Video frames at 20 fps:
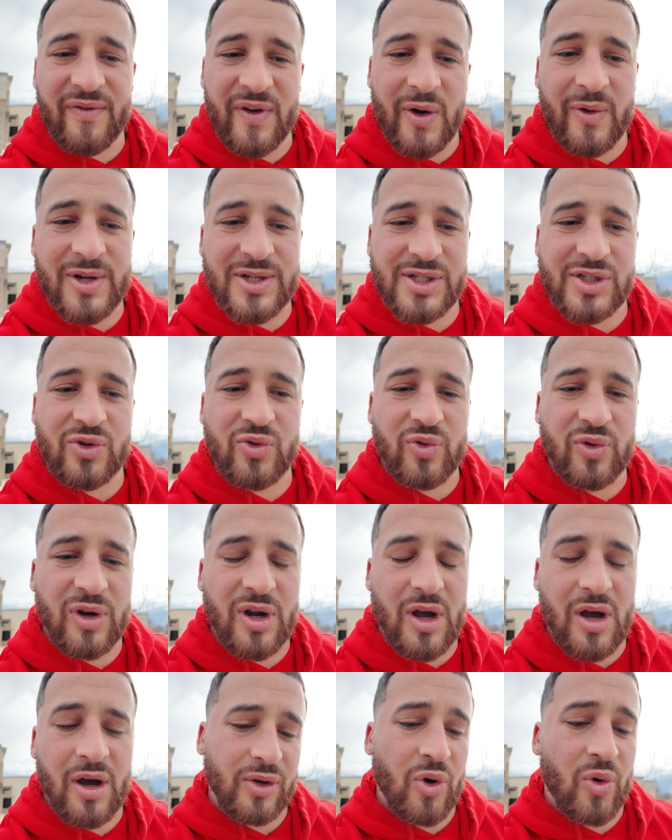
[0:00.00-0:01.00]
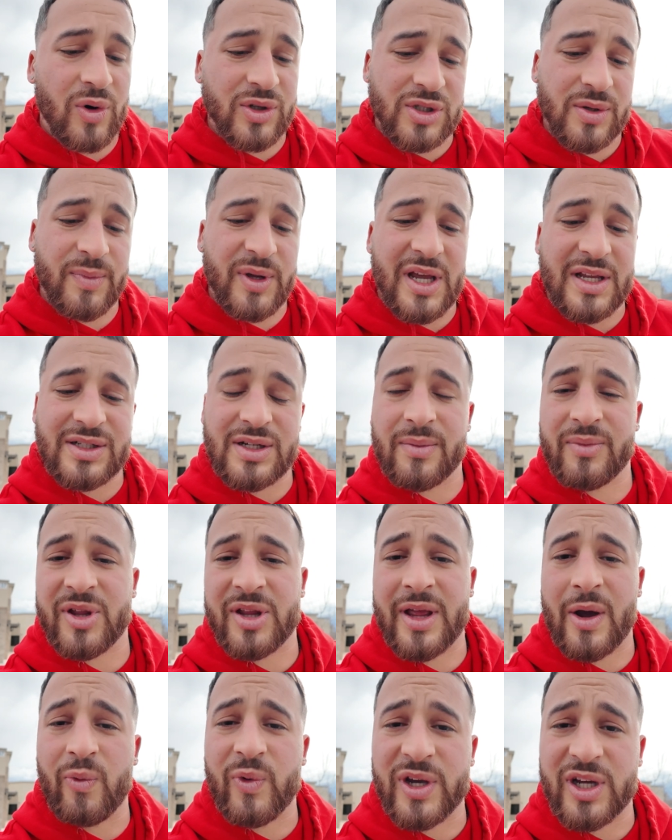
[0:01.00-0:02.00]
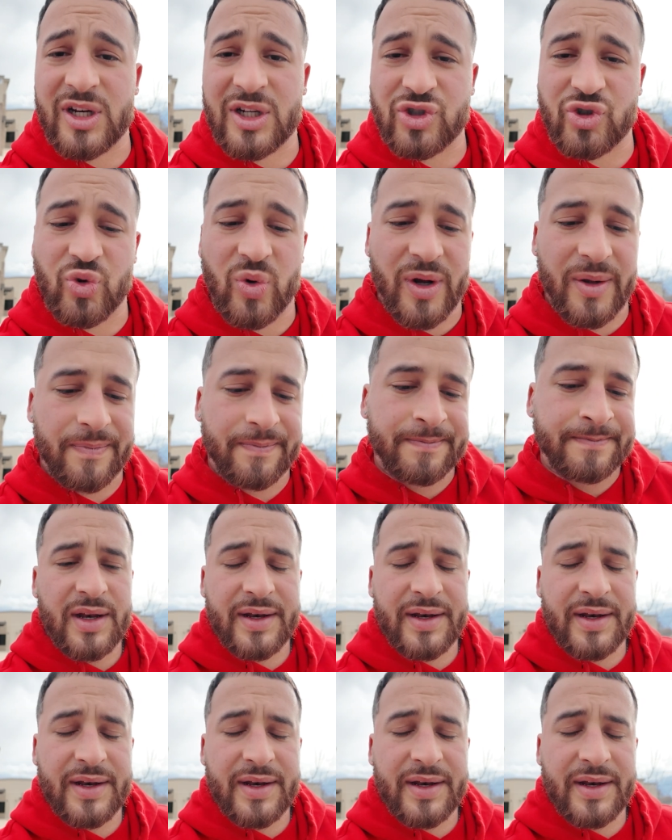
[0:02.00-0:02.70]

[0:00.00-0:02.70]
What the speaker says: very soon going to be something that we can enjoy.